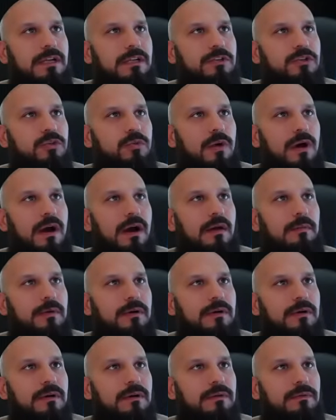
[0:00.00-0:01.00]
Schwab
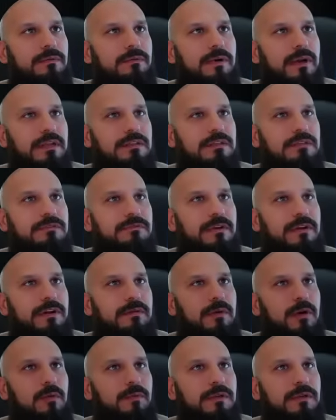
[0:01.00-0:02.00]
right this very moment.